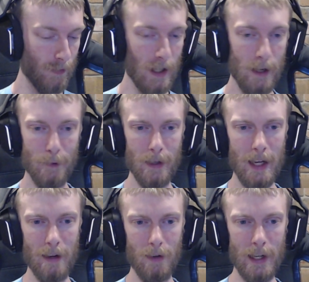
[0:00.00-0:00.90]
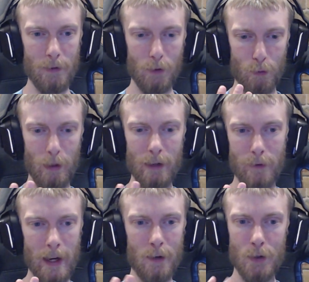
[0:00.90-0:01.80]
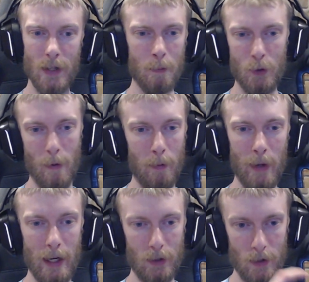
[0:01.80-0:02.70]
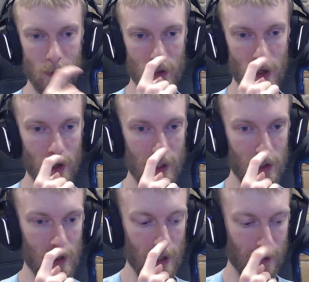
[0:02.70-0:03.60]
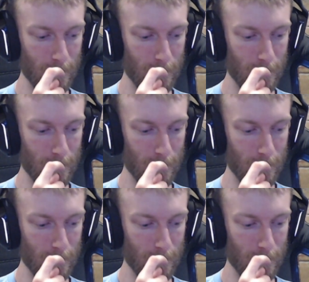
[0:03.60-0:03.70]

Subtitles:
if I get like 3 fails, I'm swapping back to the Darkiest deck,